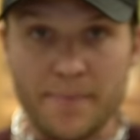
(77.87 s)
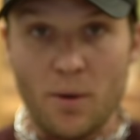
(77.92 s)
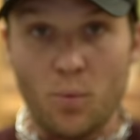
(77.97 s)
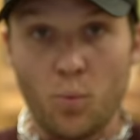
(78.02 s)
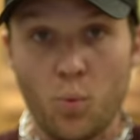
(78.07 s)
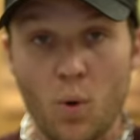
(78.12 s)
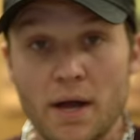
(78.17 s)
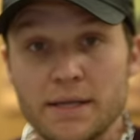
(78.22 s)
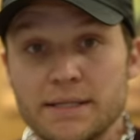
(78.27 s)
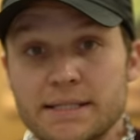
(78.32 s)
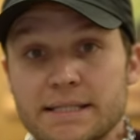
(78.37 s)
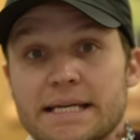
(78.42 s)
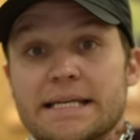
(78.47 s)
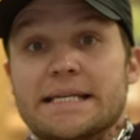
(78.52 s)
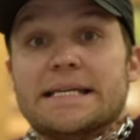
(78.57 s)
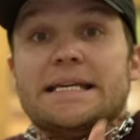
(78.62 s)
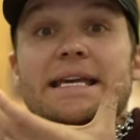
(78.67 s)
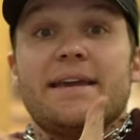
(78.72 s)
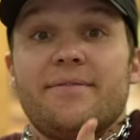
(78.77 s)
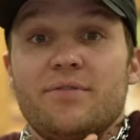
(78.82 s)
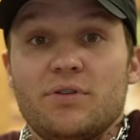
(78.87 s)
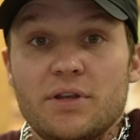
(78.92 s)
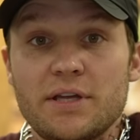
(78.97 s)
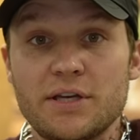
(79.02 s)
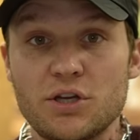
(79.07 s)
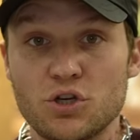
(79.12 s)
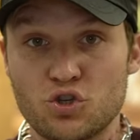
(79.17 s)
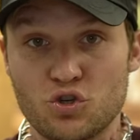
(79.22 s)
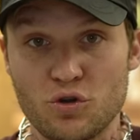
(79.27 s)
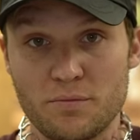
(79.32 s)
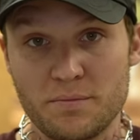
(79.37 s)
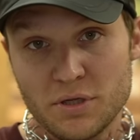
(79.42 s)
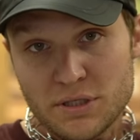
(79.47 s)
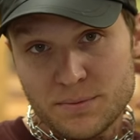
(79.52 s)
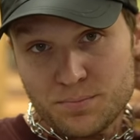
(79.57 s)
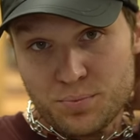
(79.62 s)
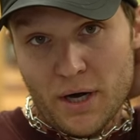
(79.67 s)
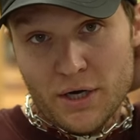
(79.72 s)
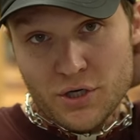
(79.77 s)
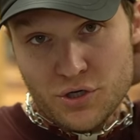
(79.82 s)
at once and evenly distributes
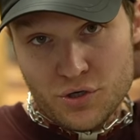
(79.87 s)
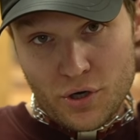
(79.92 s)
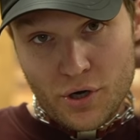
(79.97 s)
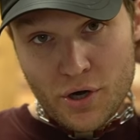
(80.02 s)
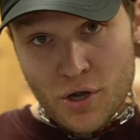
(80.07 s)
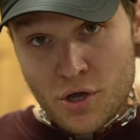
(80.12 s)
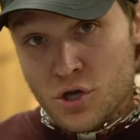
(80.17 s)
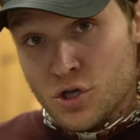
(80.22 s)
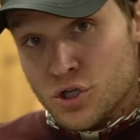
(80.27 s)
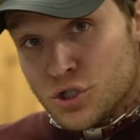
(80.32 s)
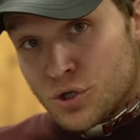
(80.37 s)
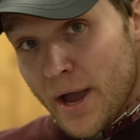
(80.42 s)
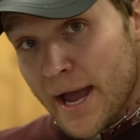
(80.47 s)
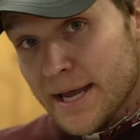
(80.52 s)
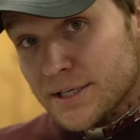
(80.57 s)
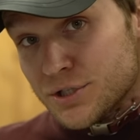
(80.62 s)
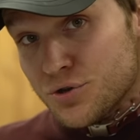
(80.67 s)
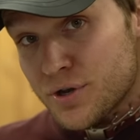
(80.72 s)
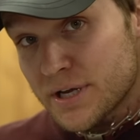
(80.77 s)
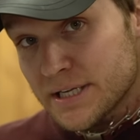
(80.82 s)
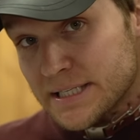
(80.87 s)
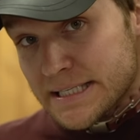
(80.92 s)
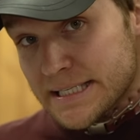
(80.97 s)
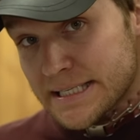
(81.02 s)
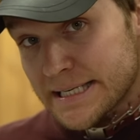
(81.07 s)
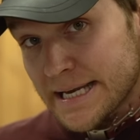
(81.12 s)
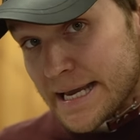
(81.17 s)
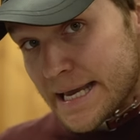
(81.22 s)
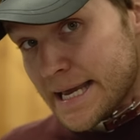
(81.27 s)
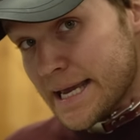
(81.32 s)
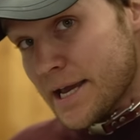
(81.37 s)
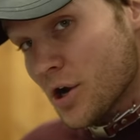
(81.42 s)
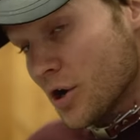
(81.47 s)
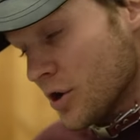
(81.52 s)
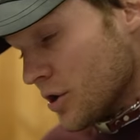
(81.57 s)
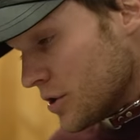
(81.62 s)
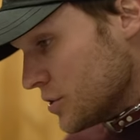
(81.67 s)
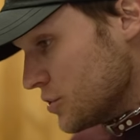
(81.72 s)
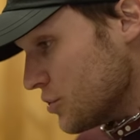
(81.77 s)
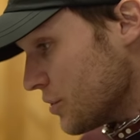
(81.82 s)
pressure. So as you can see
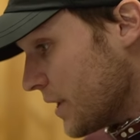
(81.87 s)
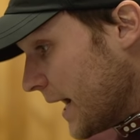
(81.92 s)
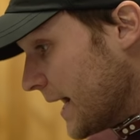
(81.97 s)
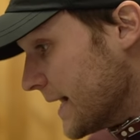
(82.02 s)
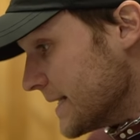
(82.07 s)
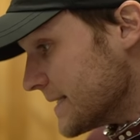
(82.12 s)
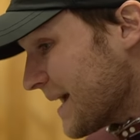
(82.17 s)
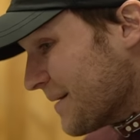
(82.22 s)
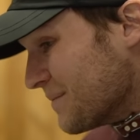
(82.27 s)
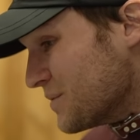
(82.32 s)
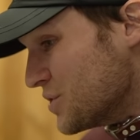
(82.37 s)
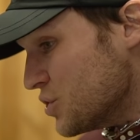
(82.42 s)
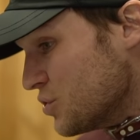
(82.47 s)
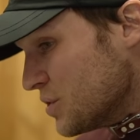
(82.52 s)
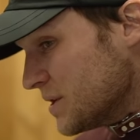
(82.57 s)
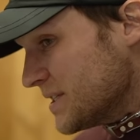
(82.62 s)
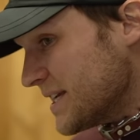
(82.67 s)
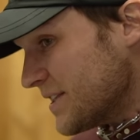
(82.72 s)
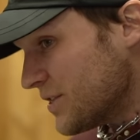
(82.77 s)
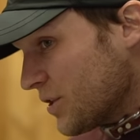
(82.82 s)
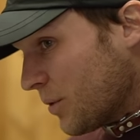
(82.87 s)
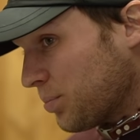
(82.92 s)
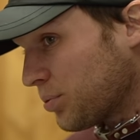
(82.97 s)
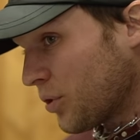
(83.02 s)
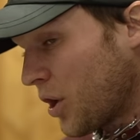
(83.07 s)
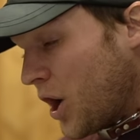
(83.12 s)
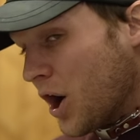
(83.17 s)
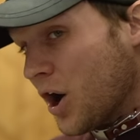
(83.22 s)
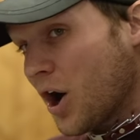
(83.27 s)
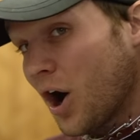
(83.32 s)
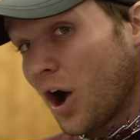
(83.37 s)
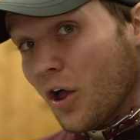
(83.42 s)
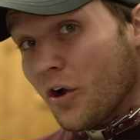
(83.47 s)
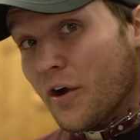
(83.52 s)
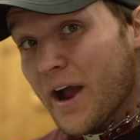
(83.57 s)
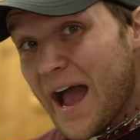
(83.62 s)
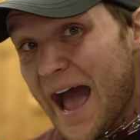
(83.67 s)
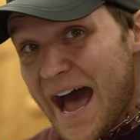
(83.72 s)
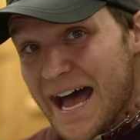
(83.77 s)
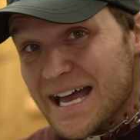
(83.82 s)
here, you guys, I'm using the prong
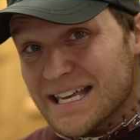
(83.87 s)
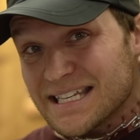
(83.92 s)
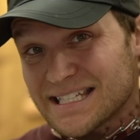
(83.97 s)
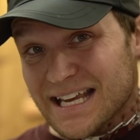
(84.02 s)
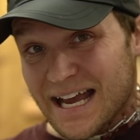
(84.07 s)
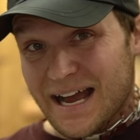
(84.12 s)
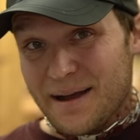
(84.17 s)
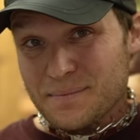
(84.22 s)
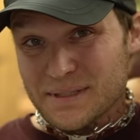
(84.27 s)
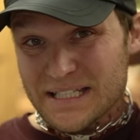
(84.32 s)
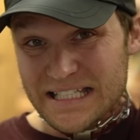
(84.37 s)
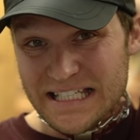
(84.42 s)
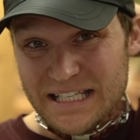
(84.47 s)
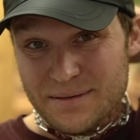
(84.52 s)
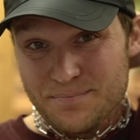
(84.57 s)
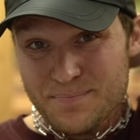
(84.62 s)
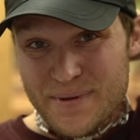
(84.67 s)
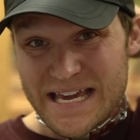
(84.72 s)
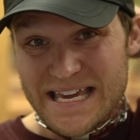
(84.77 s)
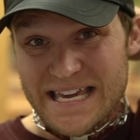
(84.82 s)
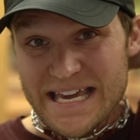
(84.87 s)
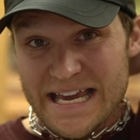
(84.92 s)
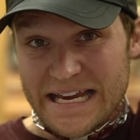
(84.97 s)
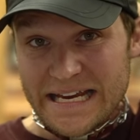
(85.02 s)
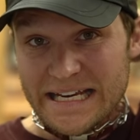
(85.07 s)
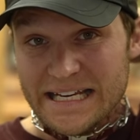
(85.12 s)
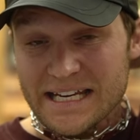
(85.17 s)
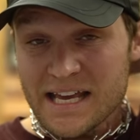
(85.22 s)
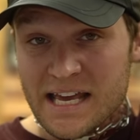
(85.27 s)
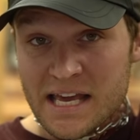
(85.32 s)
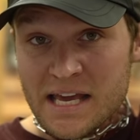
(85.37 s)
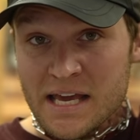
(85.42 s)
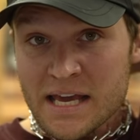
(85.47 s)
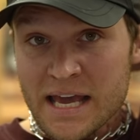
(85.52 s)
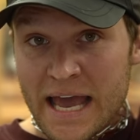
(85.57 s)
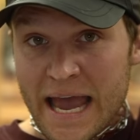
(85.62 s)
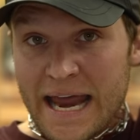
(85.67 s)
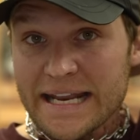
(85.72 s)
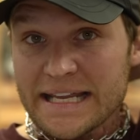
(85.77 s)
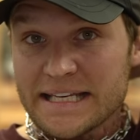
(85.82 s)
collar as I'm speaking
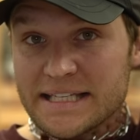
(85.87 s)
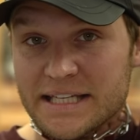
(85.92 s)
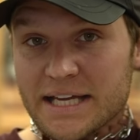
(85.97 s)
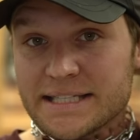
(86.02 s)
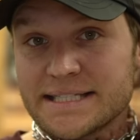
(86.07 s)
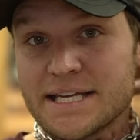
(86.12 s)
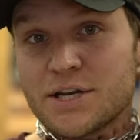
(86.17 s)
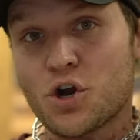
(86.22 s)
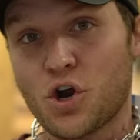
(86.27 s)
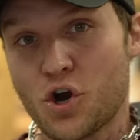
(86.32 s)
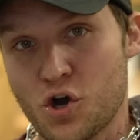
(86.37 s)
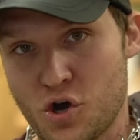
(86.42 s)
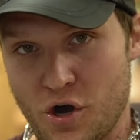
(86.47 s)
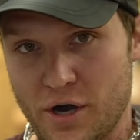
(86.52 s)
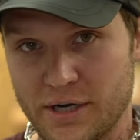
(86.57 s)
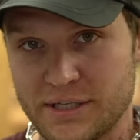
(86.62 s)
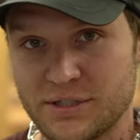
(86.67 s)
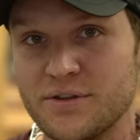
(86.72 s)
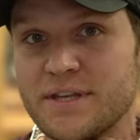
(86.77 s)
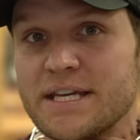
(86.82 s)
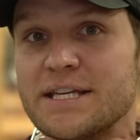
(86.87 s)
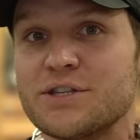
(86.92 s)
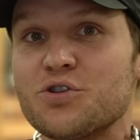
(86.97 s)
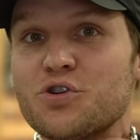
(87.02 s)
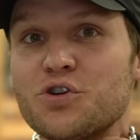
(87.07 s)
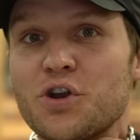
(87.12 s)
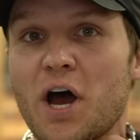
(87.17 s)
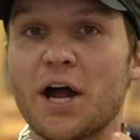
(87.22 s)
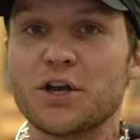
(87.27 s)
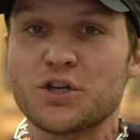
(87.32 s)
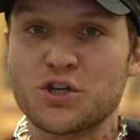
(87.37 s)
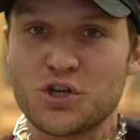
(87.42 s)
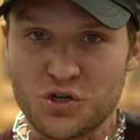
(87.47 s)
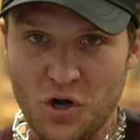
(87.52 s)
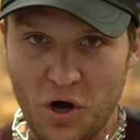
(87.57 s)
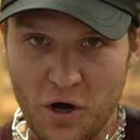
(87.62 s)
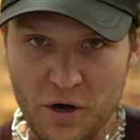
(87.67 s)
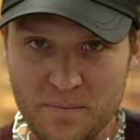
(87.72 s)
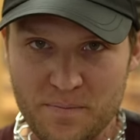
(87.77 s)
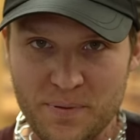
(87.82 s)
and it doesn't hurt. So these are not
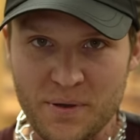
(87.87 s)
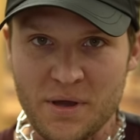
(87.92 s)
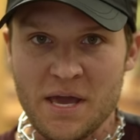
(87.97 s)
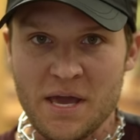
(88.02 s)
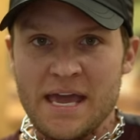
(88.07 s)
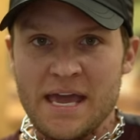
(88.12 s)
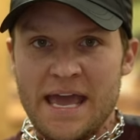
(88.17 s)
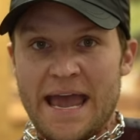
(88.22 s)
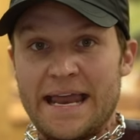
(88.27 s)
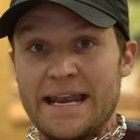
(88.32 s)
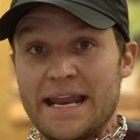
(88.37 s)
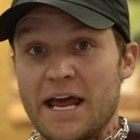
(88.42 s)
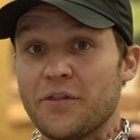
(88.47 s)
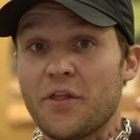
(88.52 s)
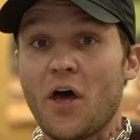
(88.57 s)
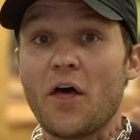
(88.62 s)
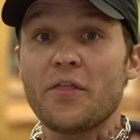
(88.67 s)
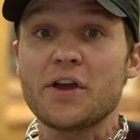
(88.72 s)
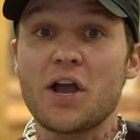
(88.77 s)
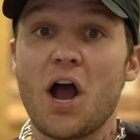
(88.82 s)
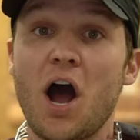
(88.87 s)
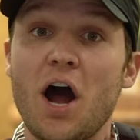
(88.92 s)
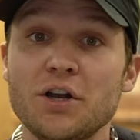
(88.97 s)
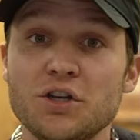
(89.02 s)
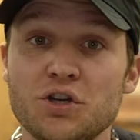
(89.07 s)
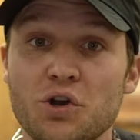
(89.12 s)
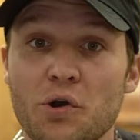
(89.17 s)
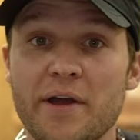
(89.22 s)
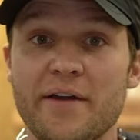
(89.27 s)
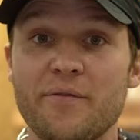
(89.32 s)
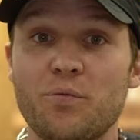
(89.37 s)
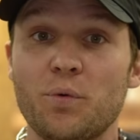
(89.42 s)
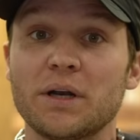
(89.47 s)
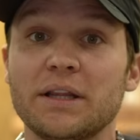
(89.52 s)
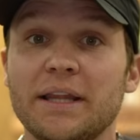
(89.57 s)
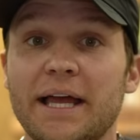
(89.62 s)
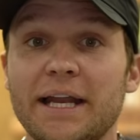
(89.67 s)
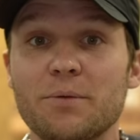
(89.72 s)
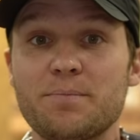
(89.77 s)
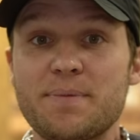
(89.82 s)
sharp. And, and on the contrary of what a
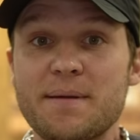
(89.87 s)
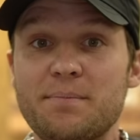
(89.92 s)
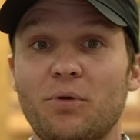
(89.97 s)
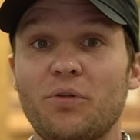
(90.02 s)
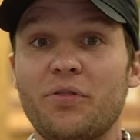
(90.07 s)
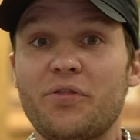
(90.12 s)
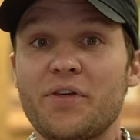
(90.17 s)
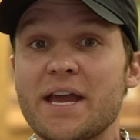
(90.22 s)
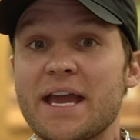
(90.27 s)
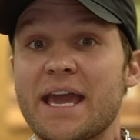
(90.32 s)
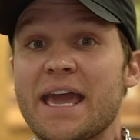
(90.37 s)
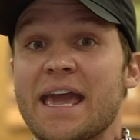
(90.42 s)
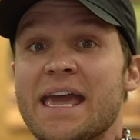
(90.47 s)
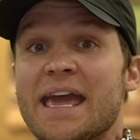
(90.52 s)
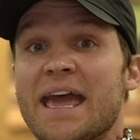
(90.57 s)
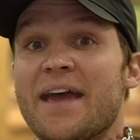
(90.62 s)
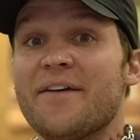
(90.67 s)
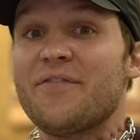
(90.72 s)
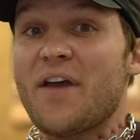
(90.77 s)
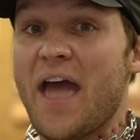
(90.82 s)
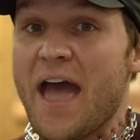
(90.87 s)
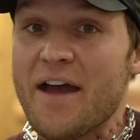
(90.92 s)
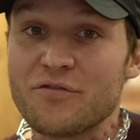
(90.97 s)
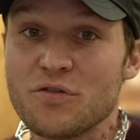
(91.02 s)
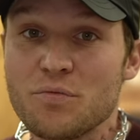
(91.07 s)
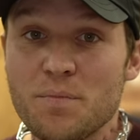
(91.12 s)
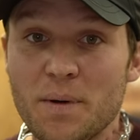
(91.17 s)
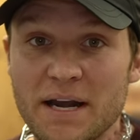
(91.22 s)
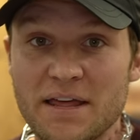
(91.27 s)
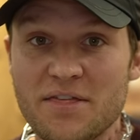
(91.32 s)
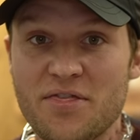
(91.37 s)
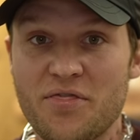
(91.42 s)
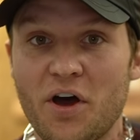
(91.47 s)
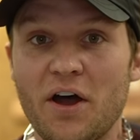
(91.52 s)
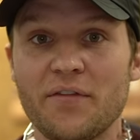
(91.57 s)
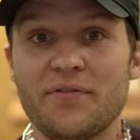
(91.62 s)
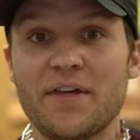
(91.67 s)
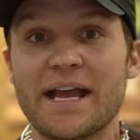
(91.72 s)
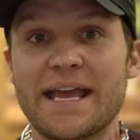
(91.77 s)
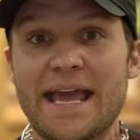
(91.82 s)
lot of people think, if everybody
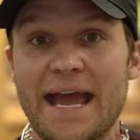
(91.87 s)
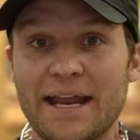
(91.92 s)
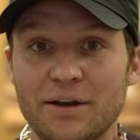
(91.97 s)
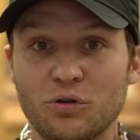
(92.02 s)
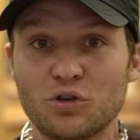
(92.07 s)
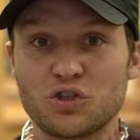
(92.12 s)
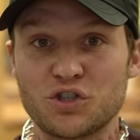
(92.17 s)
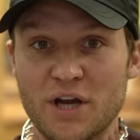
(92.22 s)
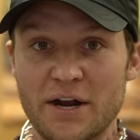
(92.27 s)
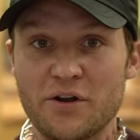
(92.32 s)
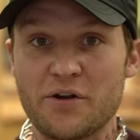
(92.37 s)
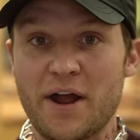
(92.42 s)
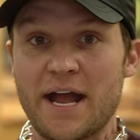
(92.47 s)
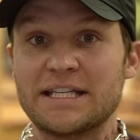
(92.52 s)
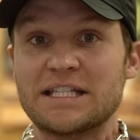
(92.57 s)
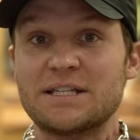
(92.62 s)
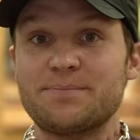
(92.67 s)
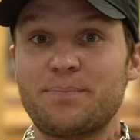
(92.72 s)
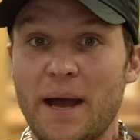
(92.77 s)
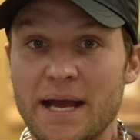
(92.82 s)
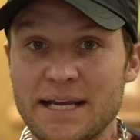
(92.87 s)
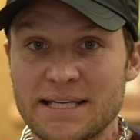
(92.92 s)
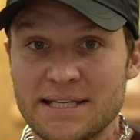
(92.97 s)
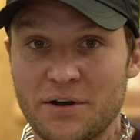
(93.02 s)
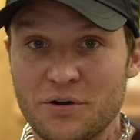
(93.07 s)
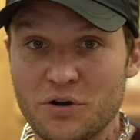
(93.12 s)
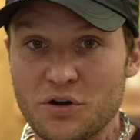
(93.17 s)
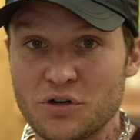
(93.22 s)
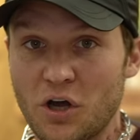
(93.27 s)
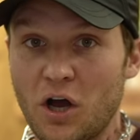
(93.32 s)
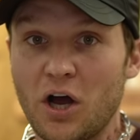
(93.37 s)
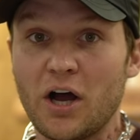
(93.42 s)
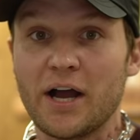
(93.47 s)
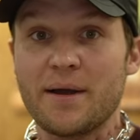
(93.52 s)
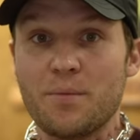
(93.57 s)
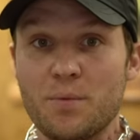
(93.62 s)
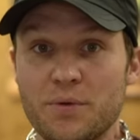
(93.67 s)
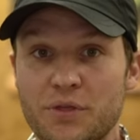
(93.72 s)
thought that Kendall Jenner had spikes on her dog and